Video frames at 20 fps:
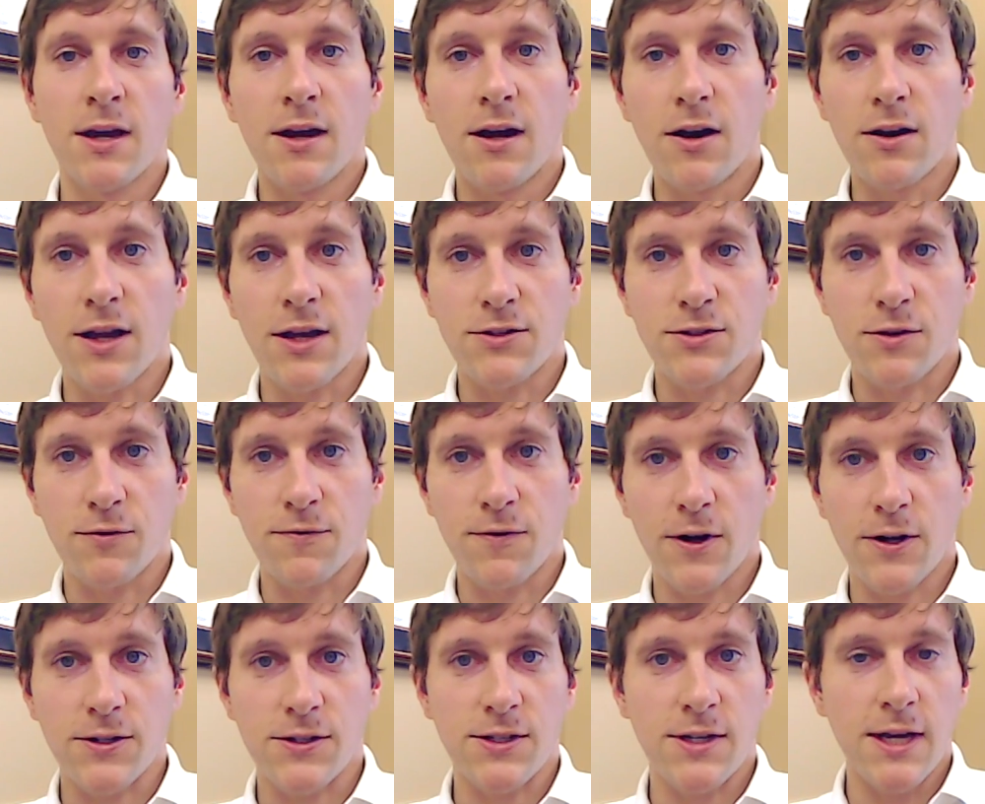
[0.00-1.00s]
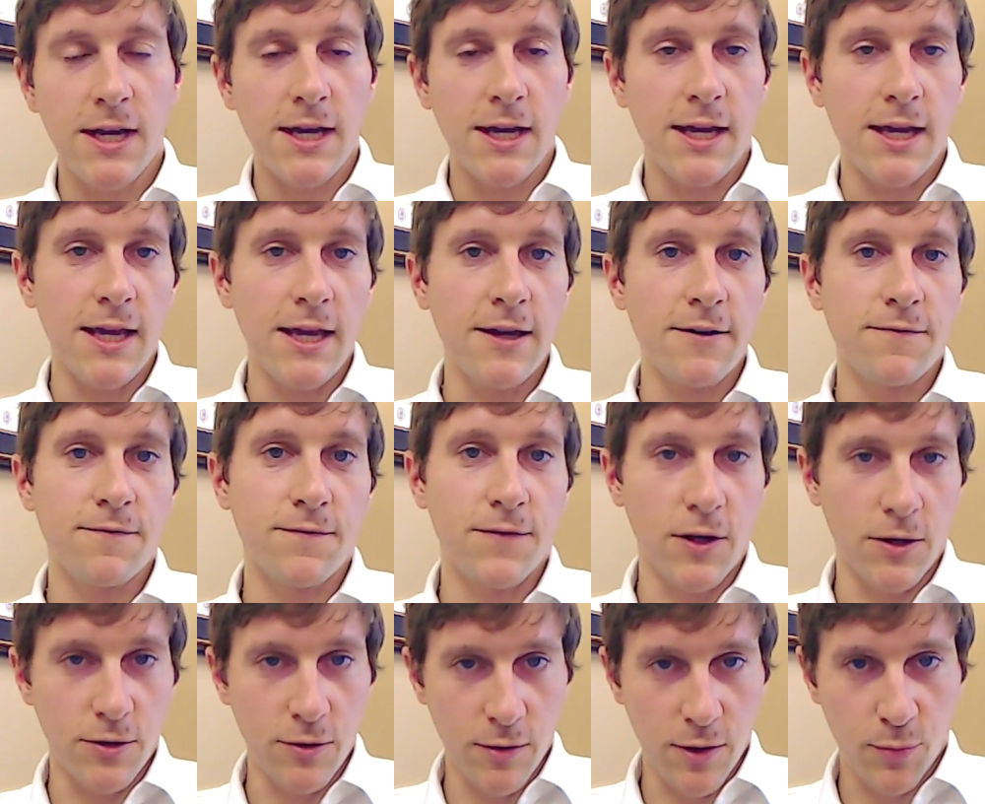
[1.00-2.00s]
Okay, so first, if they're
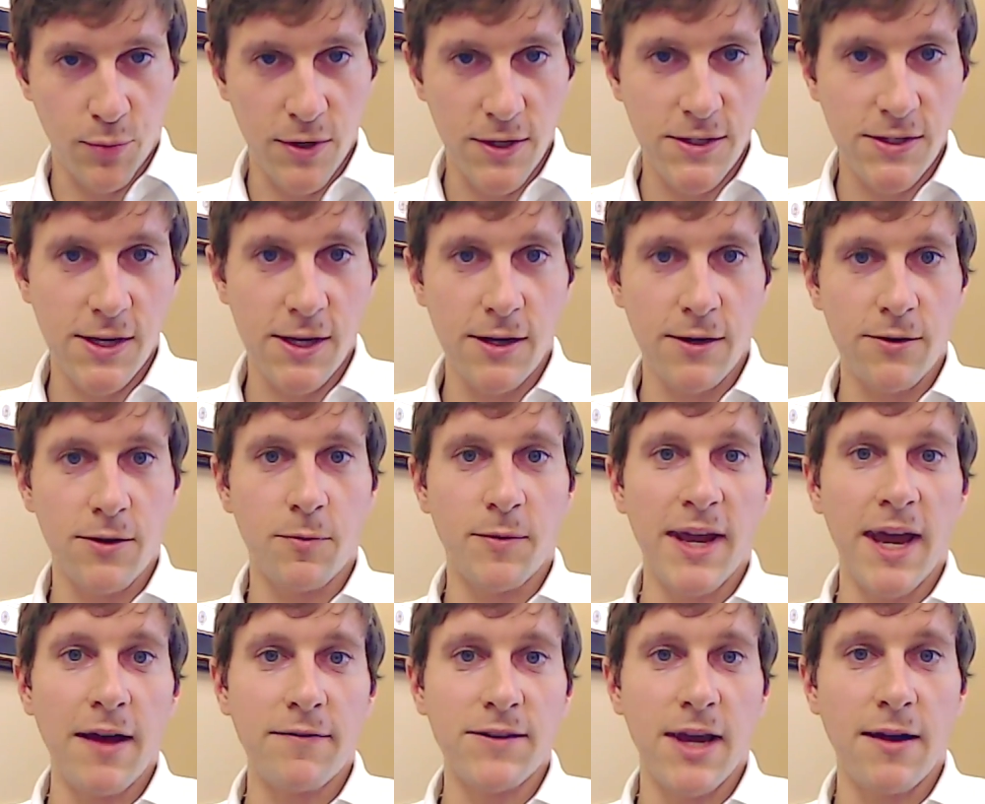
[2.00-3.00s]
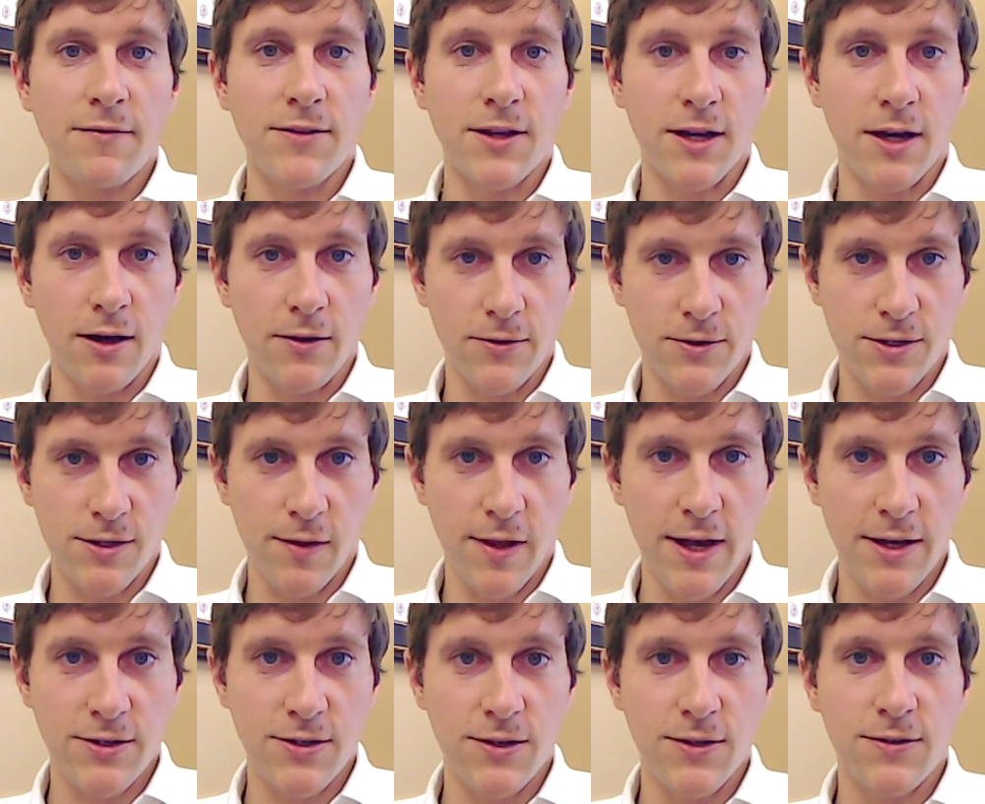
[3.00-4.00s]
doing a pre-sale, then we have to have the color
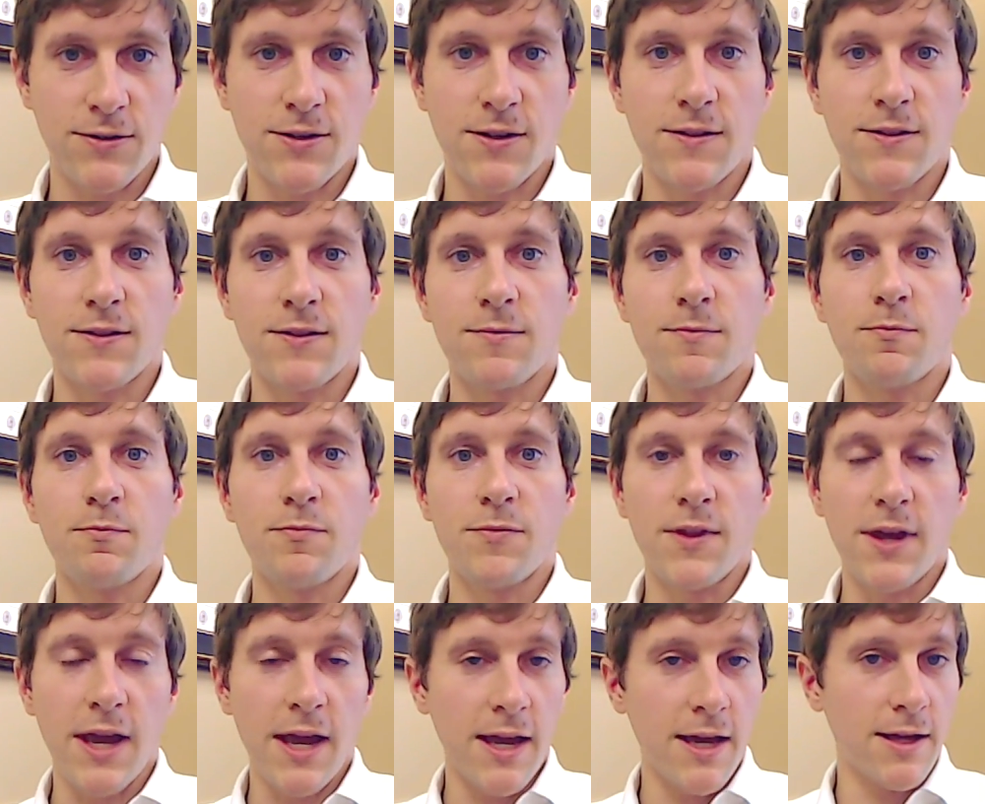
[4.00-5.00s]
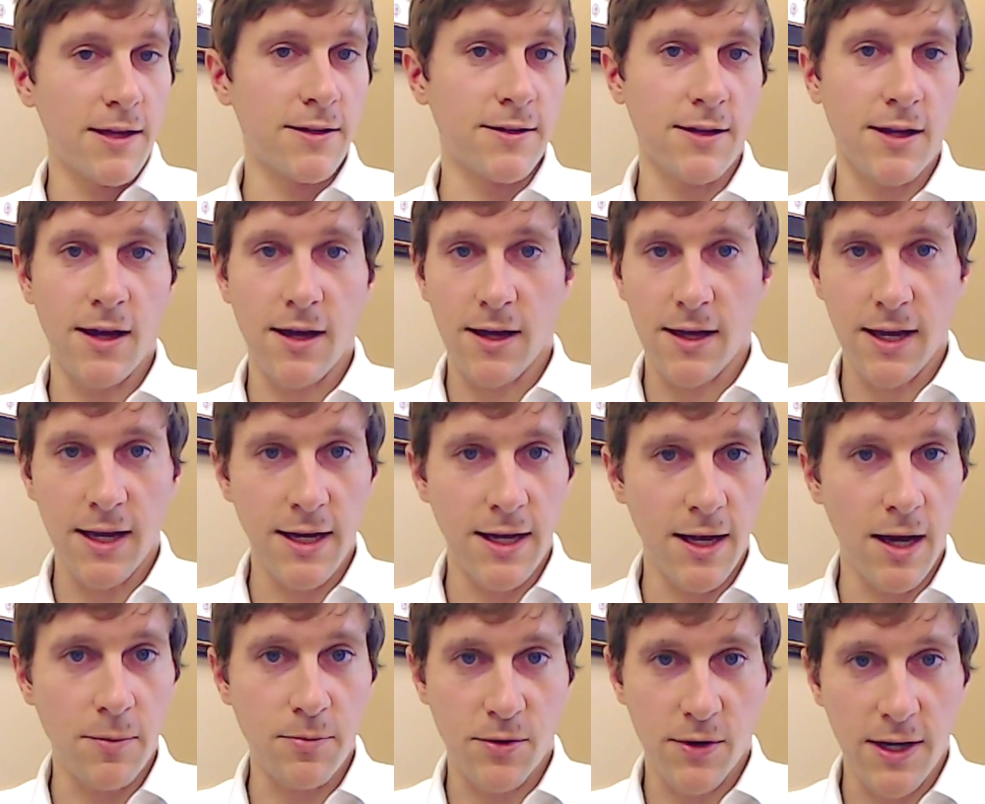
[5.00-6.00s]
selections and any
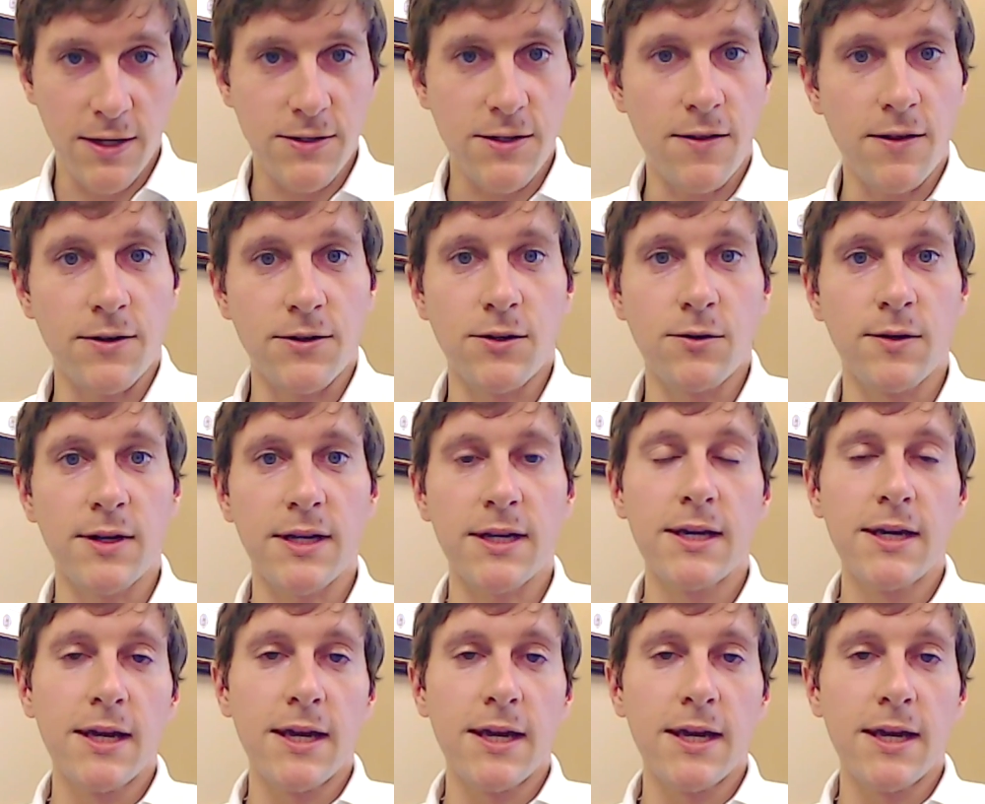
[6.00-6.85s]
upgrades that they're doing.